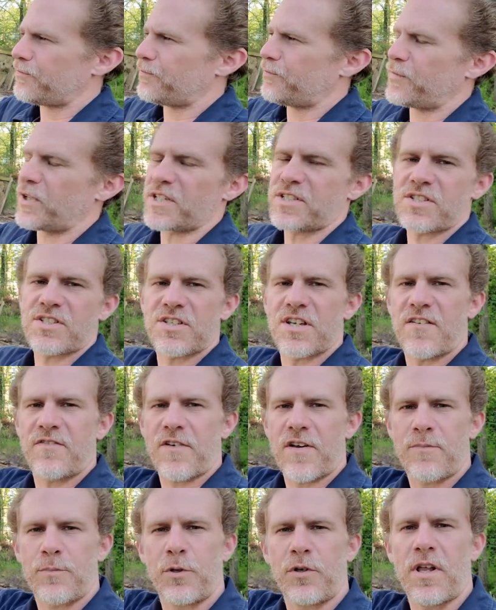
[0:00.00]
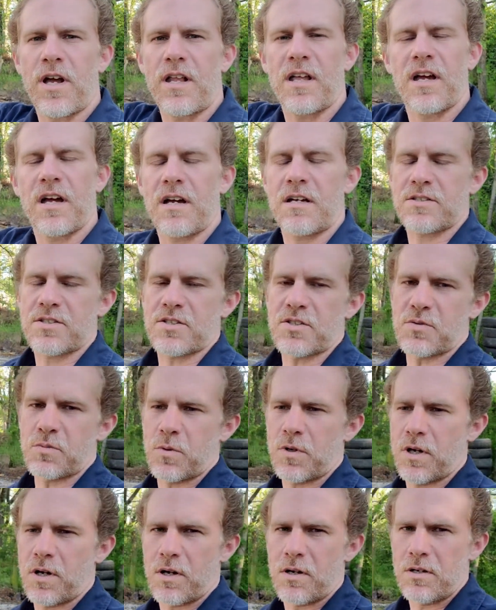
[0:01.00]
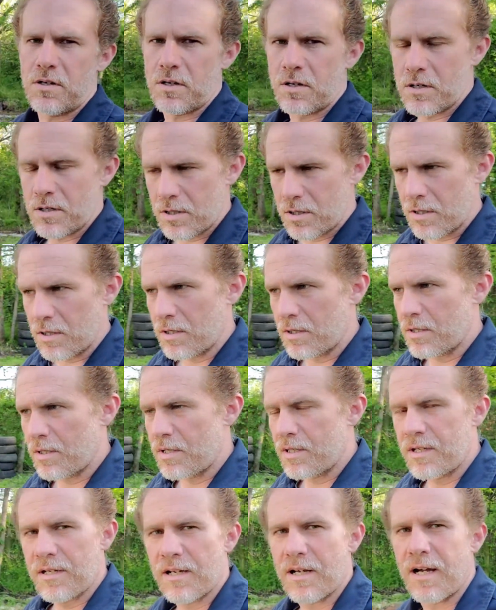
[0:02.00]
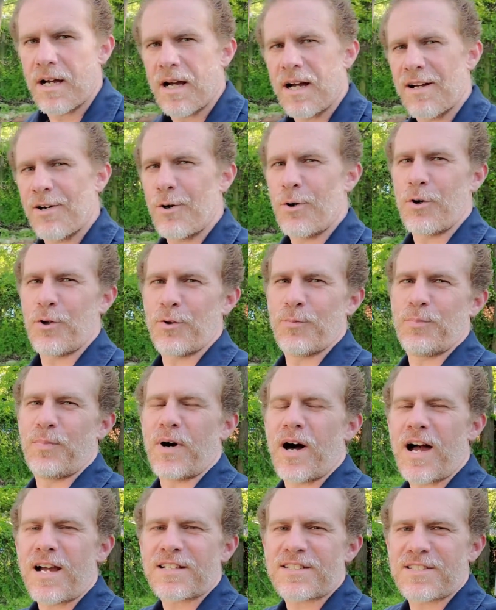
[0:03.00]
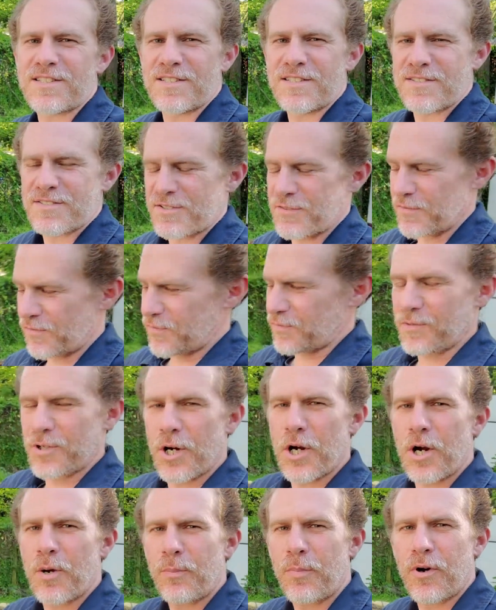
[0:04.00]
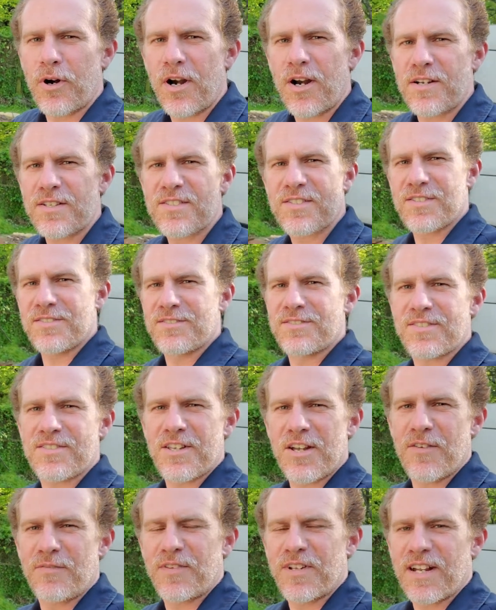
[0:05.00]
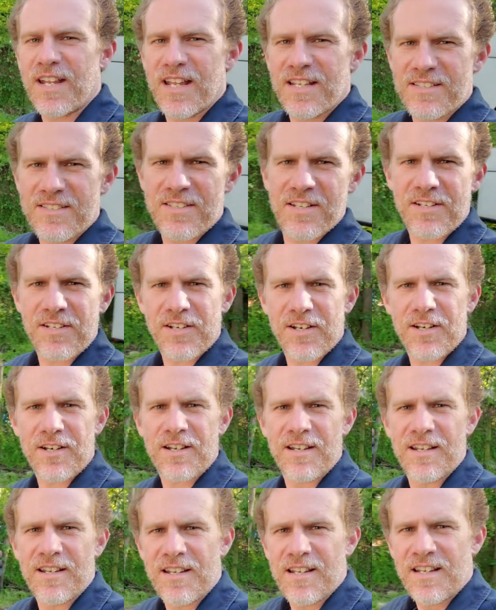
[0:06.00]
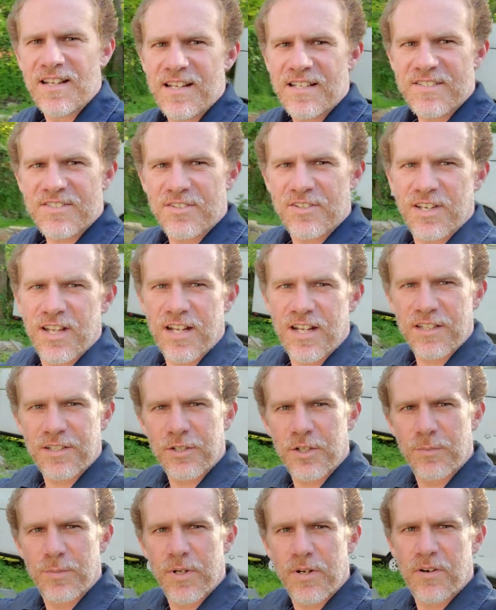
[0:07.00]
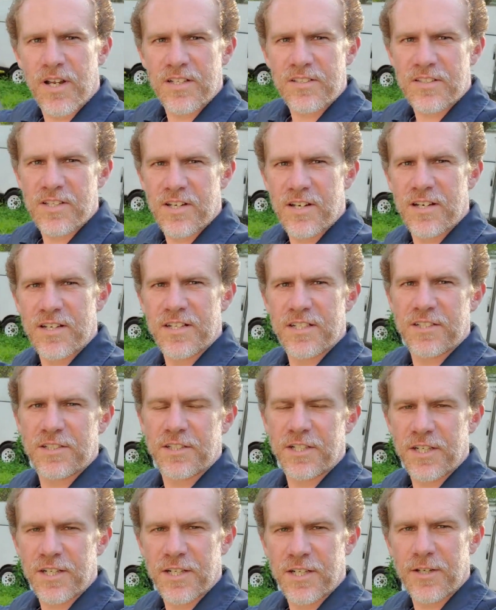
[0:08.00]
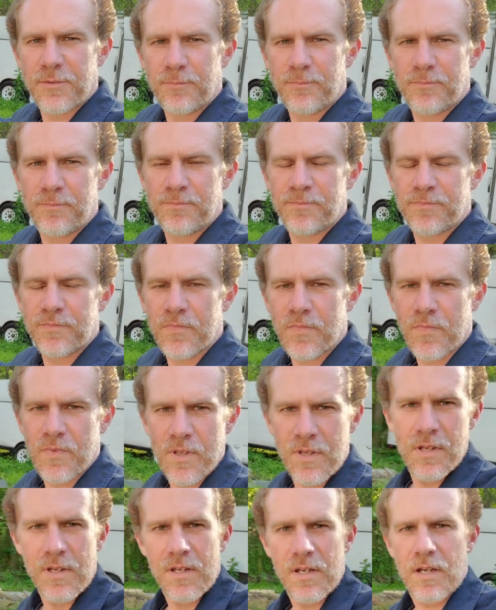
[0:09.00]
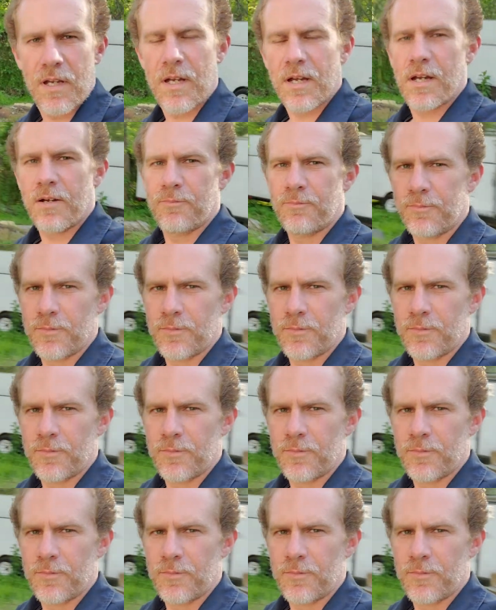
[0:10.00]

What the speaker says: bunch of stuff I pulled out of the house as well. Old boxes of car parts and stuff that I had sitting here. I still got a little bit right there I need to clean up. You